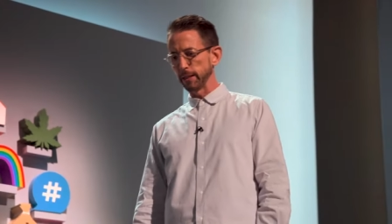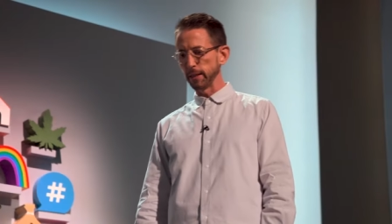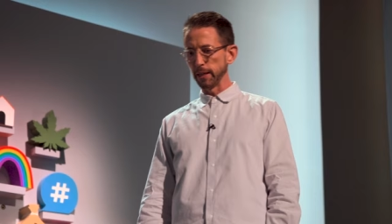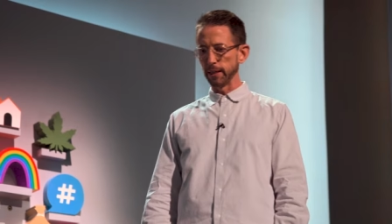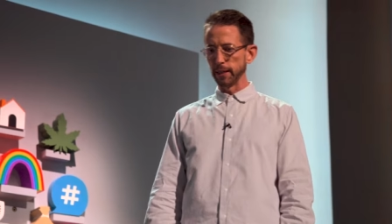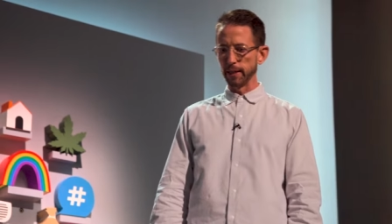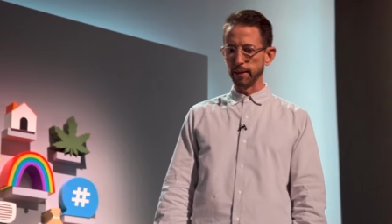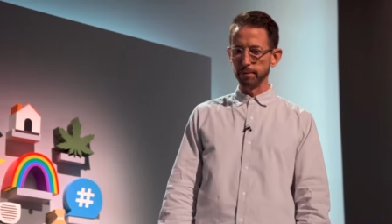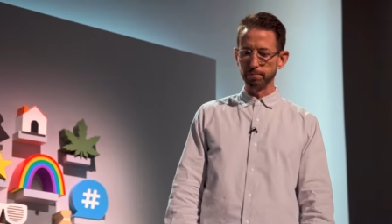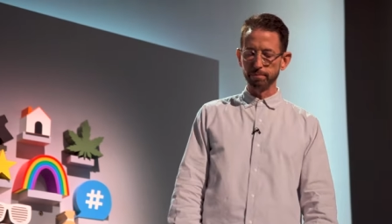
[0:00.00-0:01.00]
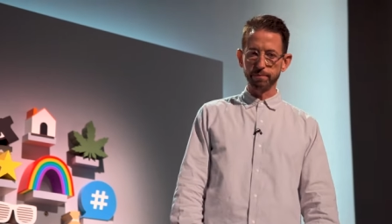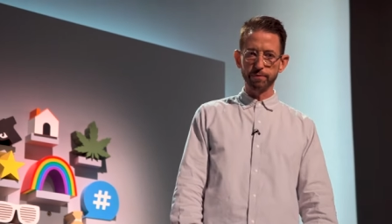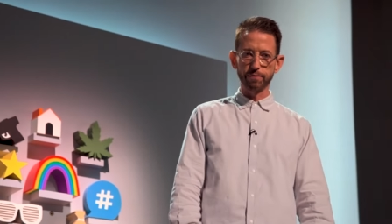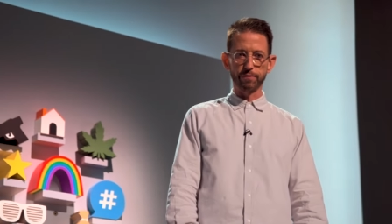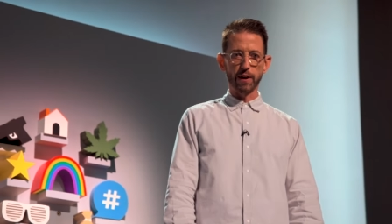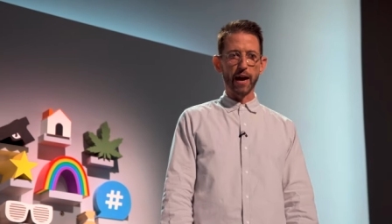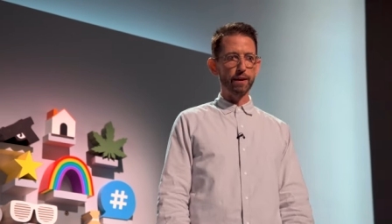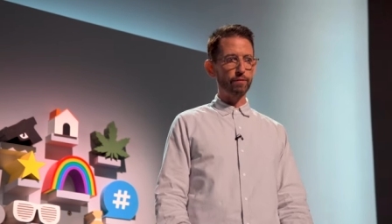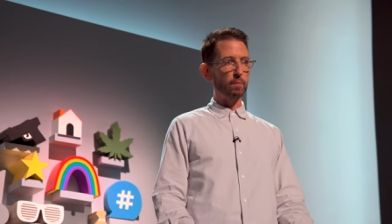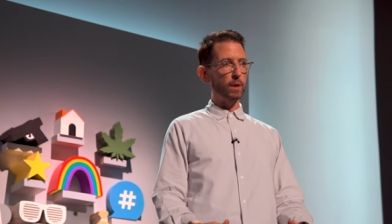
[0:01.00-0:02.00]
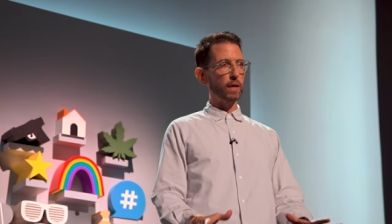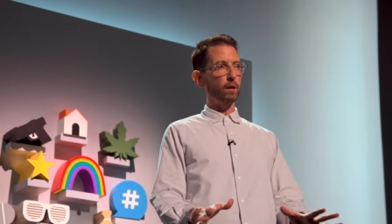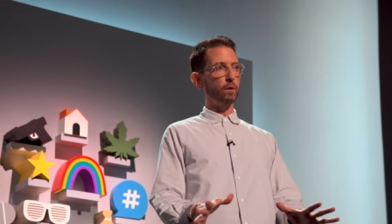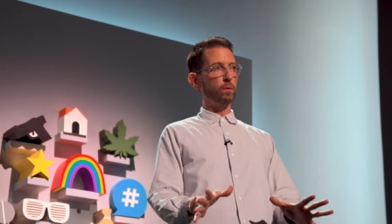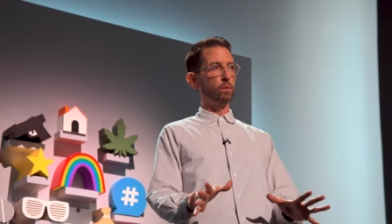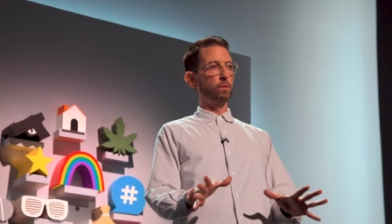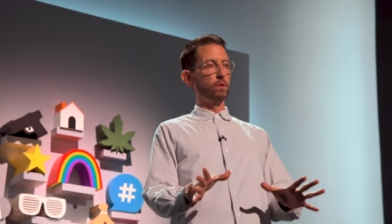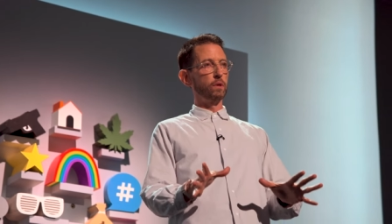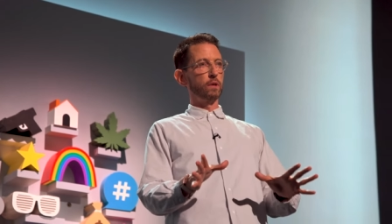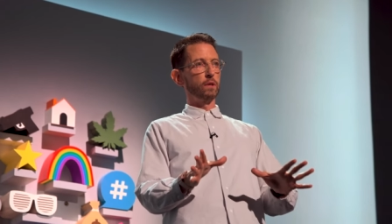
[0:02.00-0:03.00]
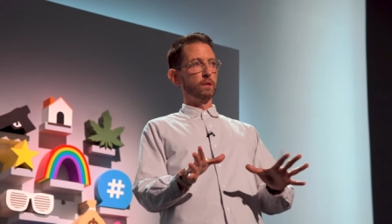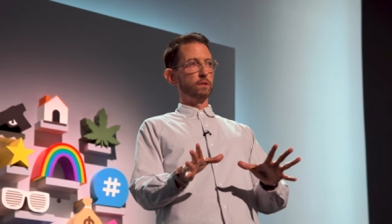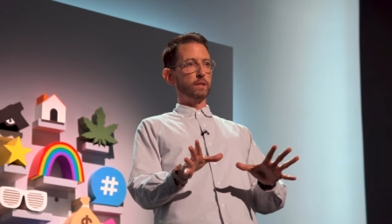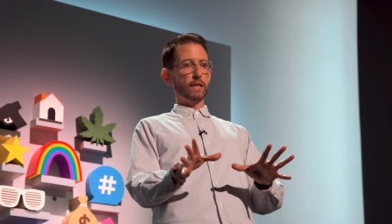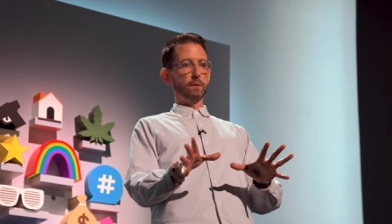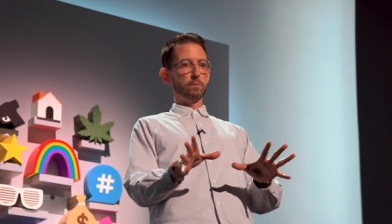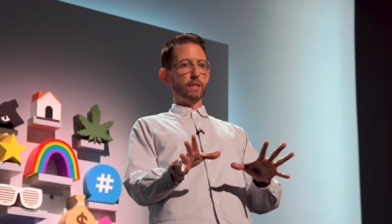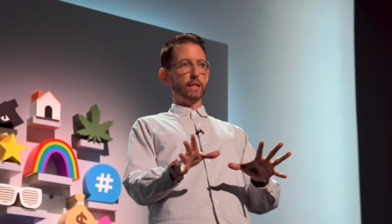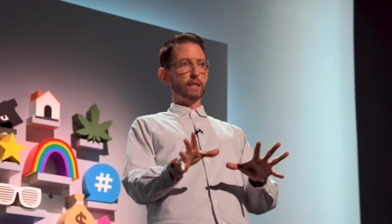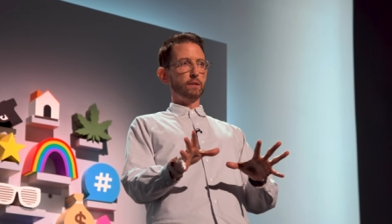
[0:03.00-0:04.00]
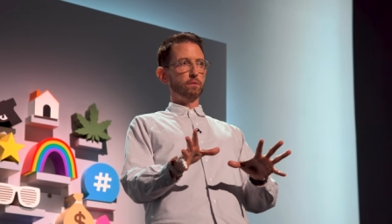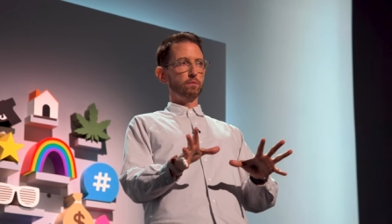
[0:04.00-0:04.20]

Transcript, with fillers: I did uh, five MEO DMT,